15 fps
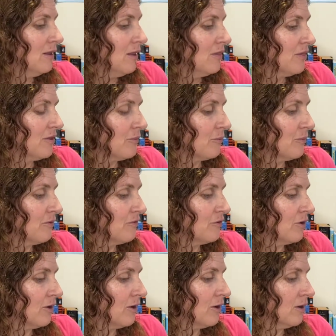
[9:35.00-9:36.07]
that we've
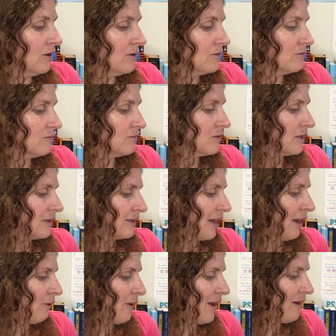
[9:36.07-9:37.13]
got
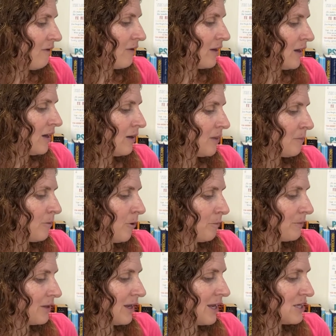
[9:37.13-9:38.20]
our area, the
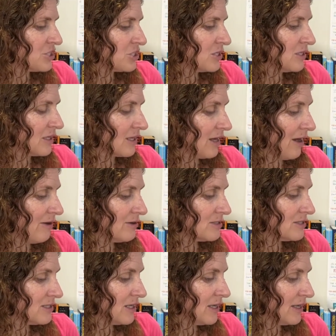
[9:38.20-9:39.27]
population, the
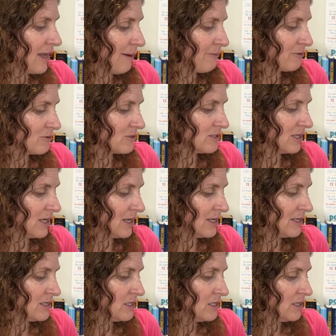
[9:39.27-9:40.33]
currency, capital
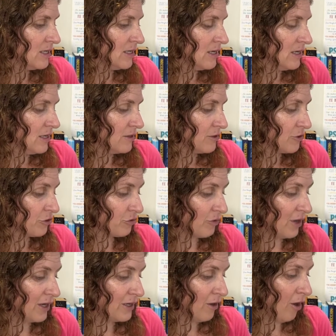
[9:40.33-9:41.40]
city, the
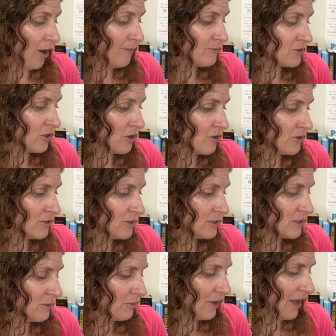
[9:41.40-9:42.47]
3 time zones
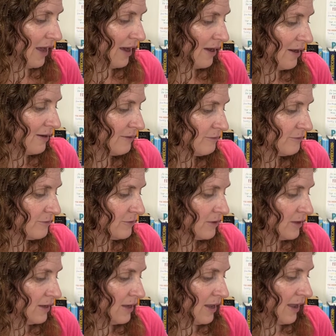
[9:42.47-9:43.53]
that we have,
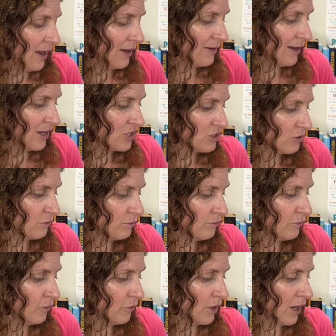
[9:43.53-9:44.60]
our national
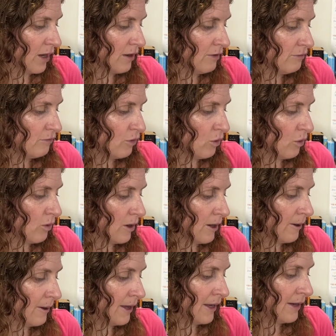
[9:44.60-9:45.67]
fauna,
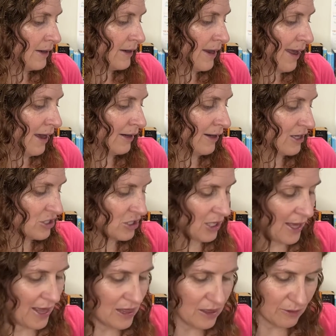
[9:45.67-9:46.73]
flora, and our national
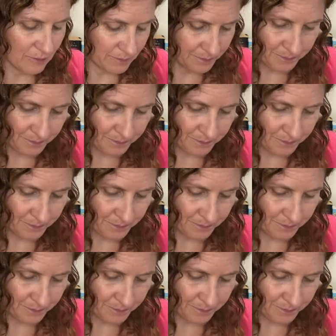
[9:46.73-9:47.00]
anthem.